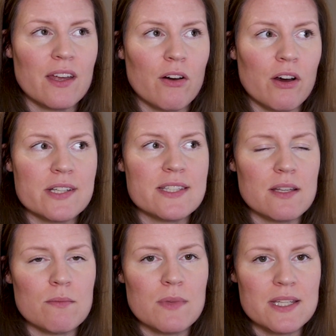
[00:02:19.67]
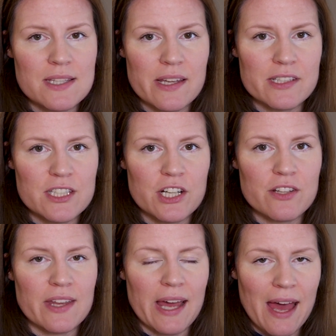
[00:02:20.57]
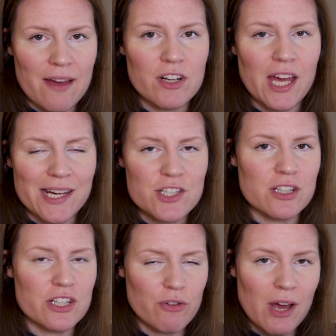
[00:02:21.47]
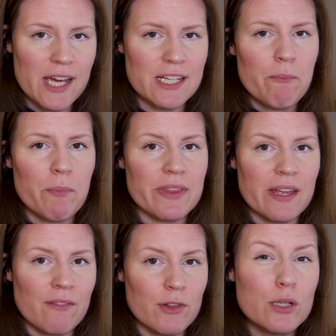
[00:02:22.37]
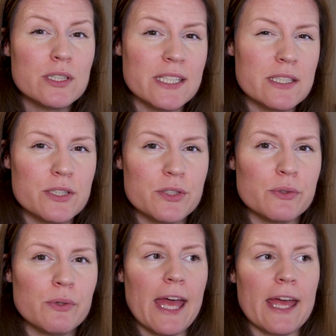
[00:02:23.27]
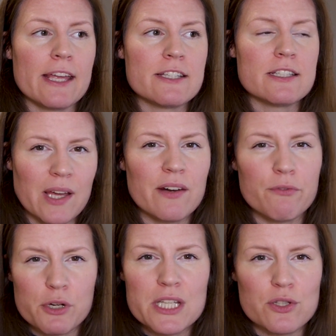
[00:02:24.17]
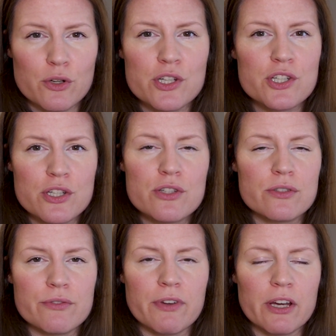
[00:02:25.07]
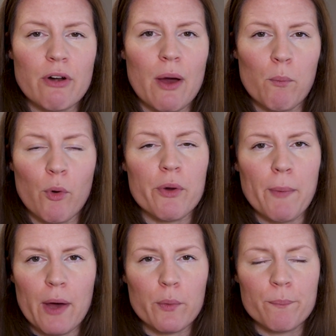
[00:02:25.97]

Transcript: There are some aesthetics here that I haven't actually tried, but that I've looked into and kind of researched to figure out more about.